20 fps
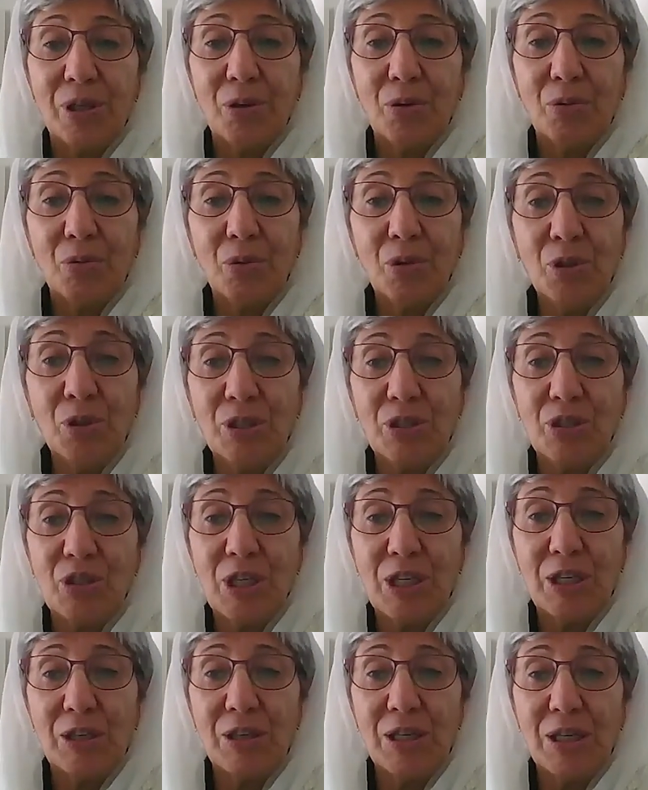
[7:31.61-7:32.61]
would
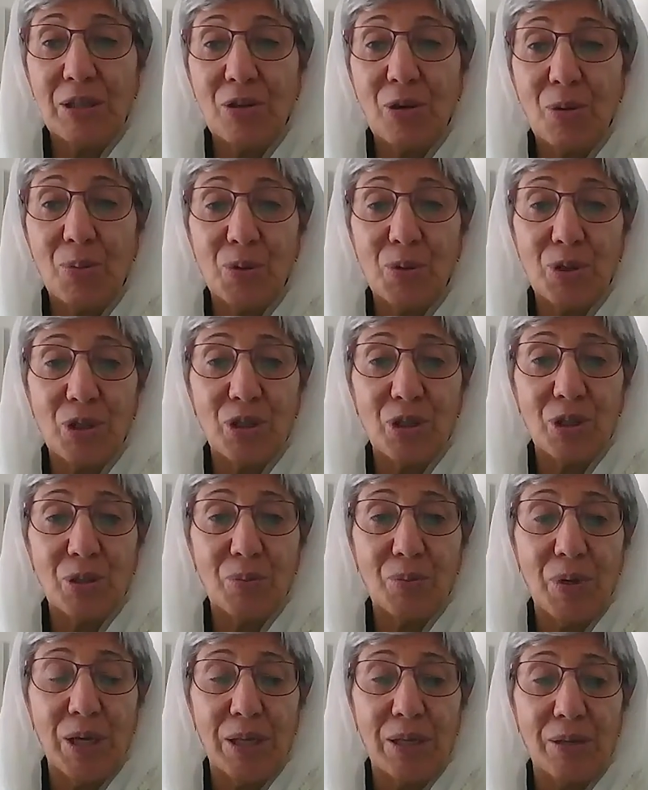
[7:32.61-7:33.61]
generate opposition by